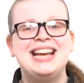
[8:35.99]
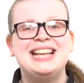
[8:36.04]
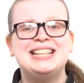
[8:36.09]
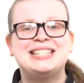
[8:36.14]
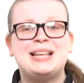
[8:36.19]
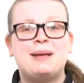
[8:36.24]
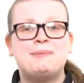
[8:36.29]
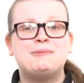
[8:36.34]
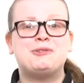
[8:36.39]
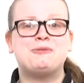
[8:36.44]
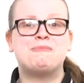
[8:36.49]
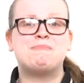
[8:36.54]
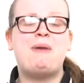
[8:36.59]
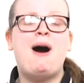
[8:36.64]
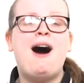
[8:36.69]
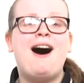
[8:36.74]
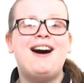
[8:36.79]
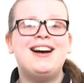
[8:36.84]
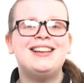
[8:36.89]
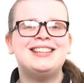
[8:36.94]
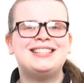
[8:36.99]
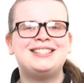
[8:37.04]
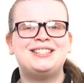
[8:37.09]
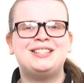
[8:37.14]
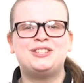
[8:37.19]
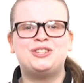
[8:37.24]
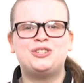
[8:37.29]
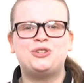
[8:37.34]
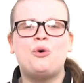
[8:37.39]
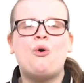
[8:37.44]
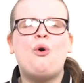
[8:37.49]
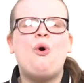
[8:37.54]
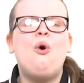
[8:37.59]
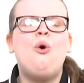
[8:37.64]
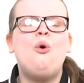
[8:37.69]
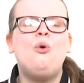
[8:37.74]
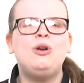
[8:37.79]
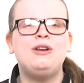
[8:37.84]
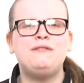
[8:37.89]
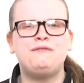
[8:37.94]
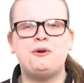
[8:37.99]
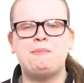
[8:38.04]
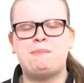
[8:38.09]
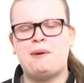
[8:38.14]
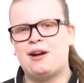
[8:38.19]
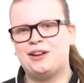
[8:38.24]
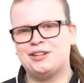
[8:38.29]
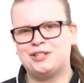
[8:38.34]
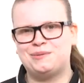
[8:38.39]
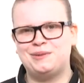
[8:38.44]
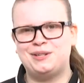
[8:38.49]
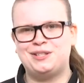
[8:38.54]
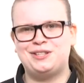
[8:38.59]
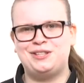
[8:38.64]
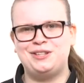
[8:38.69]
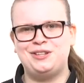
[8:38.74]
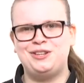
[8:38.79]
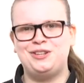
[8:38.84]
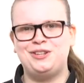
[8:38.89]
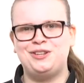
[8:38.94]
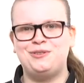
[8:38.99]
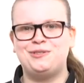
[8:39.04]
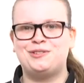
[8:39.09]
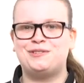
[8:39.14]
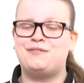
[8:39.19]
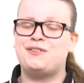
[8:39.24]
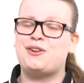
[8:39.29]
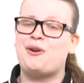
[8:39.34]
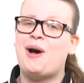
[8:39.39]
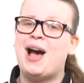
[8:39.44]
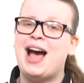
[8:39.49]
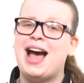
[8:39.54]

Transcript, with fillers: Samsung Pass to store all of your passwords that you use for your